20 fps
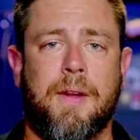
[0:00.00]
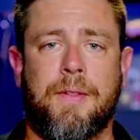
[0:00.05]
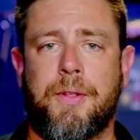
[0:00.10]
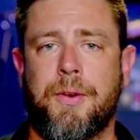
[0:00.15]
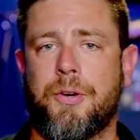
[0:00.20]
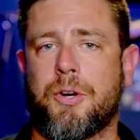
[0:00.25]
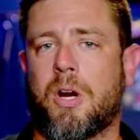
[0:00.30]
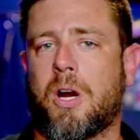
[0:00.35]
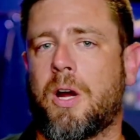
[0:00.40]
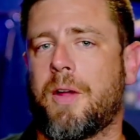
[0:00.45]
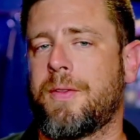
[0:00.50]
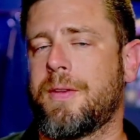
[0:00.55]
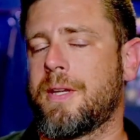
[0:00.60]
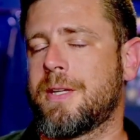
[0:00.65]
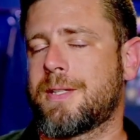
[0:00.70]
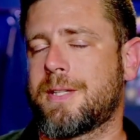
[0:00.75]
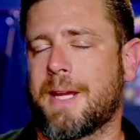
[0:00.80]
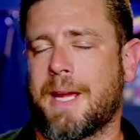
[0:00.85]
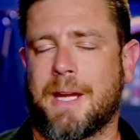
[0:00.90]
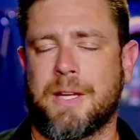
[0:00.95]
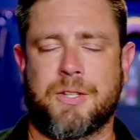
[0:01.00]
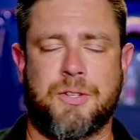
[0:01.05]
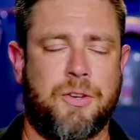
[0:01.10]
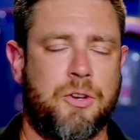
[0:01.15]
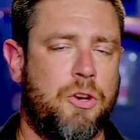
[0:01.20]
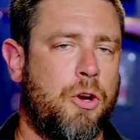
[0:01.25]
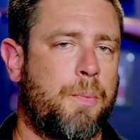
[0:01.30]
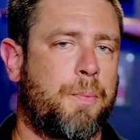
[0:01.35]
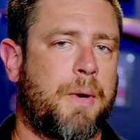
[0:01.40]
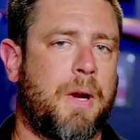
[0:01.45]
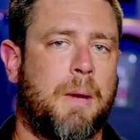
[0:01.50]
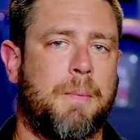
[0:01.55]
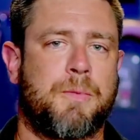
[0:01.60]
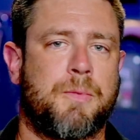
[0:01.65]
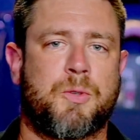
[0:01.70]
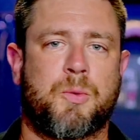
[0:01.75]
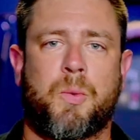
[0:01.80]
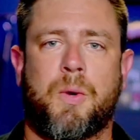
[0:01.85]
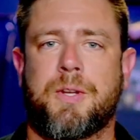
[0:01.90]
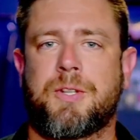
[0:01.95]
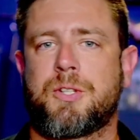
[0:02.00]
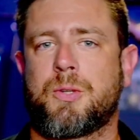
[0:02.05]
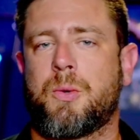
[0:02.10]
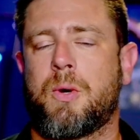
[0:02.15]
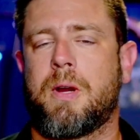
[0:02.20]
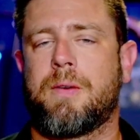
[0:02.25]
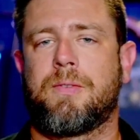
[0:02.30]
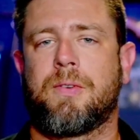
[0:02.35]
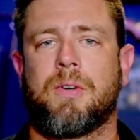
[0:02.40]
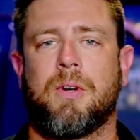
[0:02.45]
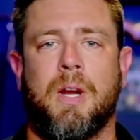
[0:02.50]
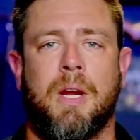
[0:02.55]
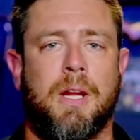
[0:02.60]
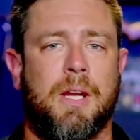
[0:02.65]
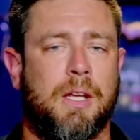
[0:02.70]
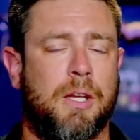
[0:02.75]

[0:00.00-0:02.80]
The draw on this has no problems whatsoever.